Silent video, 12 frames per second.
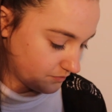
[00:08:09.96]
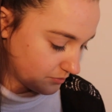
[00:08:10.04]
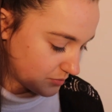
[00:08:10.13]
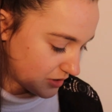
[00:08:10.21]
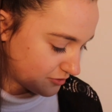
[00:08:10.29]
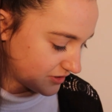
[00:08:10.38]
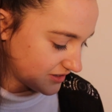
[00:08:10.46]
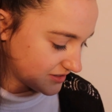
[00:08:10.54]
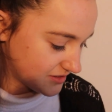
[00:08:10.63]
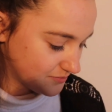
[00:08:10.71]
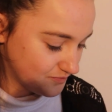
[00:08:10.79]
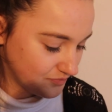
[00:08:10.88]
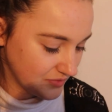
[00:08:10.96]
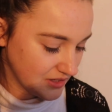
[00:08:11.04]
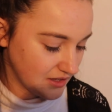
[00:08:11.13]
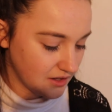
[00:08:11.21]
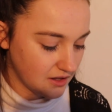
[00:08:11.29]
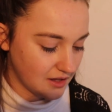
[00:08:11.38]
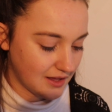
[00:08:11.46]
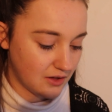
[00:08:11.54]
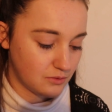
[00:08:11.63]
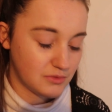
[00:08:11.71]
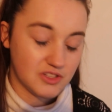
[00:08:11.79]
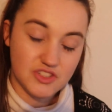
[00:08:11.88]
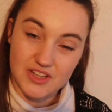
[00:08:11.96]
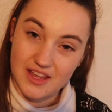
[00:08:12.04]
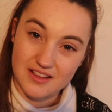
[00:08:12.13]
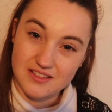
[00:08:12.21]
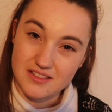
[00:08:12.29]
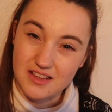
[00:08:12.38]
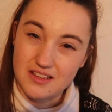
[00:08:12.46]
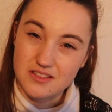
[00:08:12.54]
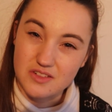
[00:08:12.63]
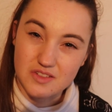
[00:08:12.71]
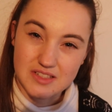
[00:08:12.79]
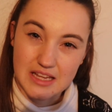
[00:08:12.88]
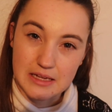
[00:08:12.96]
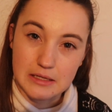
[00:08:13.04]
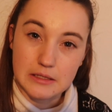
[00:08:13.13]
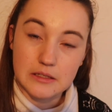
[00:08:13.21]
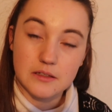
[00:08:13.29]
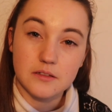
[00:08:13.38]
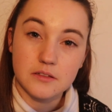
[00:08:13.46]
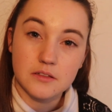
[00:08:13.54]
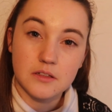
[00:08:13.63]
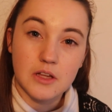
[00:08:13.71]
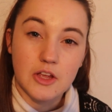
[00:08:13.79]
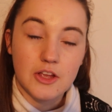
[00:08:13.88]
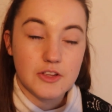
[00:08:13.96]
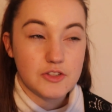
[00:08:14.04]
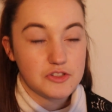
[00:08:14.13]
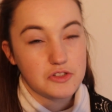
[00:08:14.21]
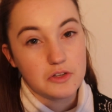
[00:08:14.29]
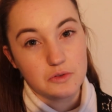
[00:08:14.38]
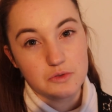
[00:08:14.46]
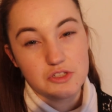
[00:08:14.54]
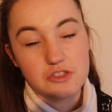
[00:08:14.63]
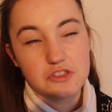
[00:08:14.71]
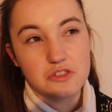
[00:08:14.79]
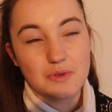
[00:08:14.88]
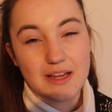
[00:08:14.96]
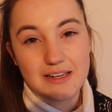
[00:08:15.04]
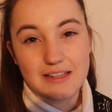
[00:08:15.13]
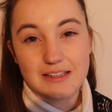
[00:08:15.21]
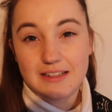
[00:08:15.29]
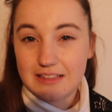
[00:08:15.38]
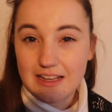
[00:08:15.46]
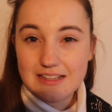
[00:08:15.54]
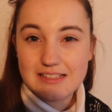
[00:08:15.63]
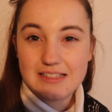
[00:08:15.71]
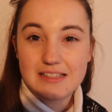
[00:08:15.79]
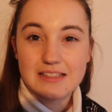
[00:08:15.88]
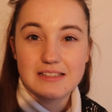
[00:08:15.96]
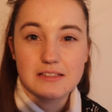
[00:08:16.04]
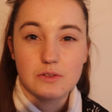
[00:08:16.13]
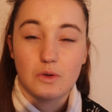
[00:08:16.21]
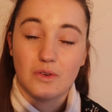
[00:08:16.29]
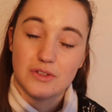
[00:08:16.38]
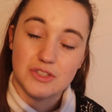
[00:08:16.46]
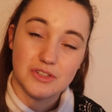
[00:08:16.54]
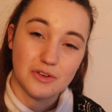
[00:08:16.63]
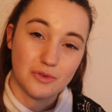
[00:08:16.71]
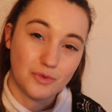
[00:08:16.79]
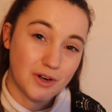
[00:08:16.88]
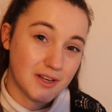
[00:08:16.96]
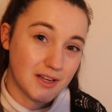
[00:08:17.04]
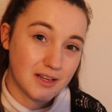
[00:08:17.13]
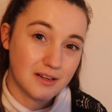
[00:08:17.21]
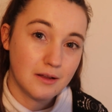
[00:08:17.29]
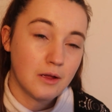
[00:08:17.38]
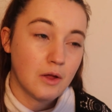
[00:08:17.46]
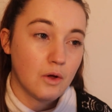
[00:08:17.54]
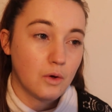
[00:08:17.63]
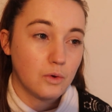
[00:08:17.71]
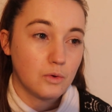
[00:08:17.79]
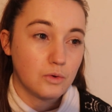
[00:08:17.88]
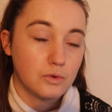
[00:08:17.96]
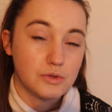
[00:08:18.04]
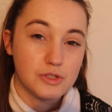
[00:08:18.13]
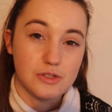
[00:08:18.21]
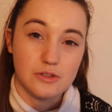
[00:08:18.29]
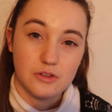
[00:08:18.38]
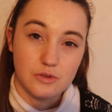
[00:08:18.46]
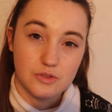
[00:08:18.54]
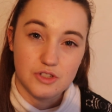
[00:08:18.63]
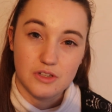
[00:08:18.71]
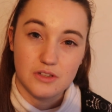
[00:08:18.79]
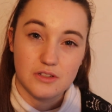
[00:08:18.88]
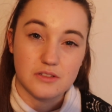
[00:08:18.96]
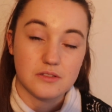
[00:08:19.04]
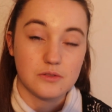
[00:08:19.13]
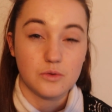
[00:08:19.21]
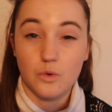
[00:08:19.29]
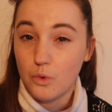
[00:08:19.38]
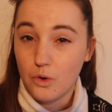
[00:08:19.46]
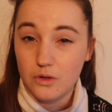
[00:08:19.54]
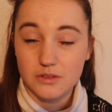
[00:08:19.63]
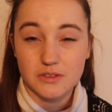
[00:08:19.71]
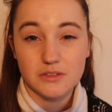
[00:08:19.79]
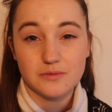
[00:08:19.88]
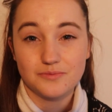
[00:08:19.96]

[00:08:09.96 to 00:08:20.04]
Perfect. How much exercise do you take? So do you do any classes, or do you go running, or do you just walk?